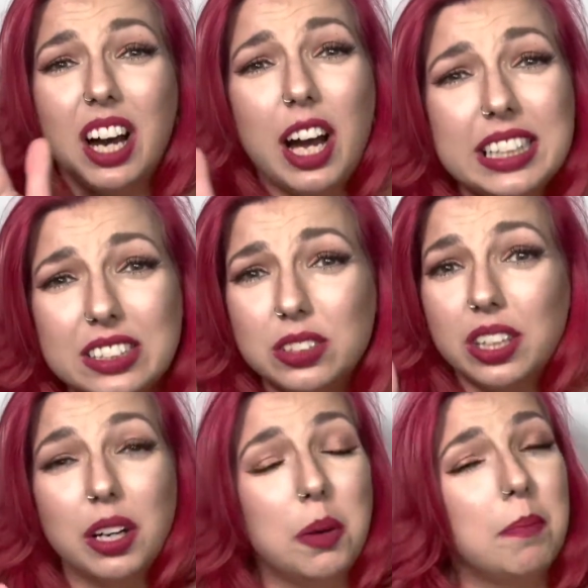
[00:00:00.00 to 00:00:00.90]

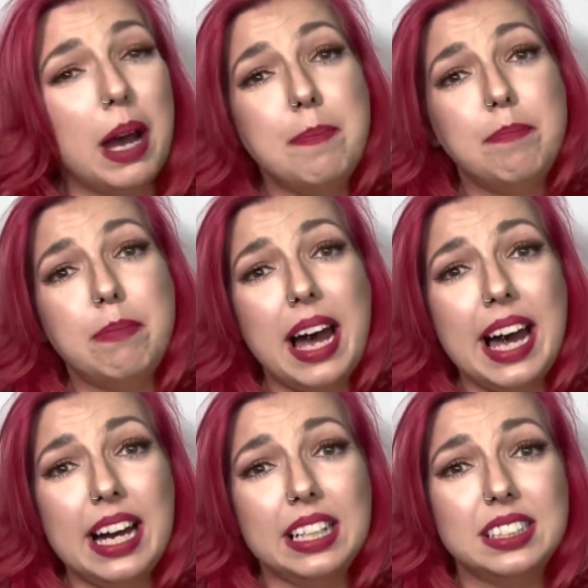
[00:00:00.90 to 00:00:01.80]

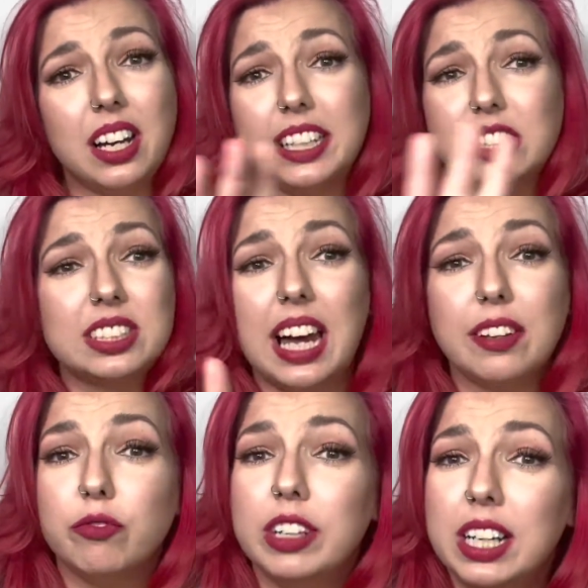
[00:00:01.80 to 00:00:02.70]
I just
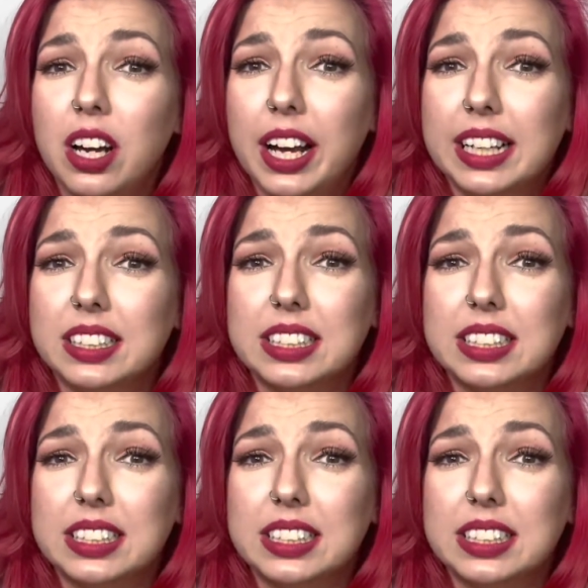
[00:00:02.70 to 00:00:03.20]
hadn't realised.